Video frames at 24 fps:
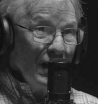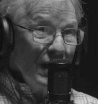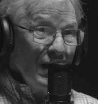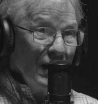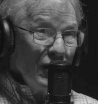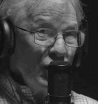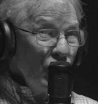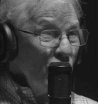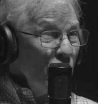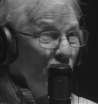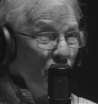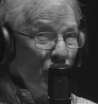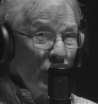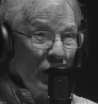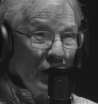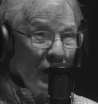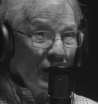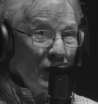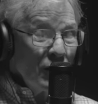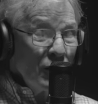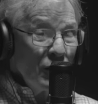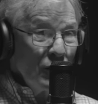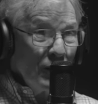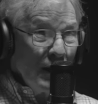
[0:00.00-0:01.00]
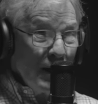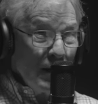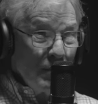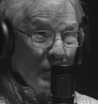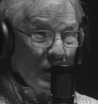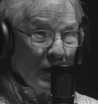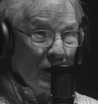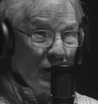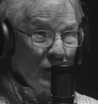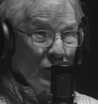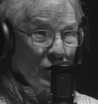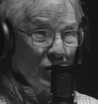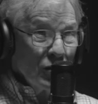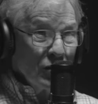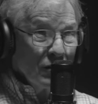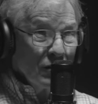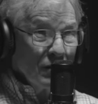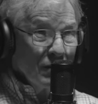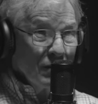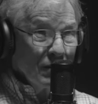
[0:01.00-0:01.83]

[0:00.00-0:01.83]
is you don't want to get too damn close,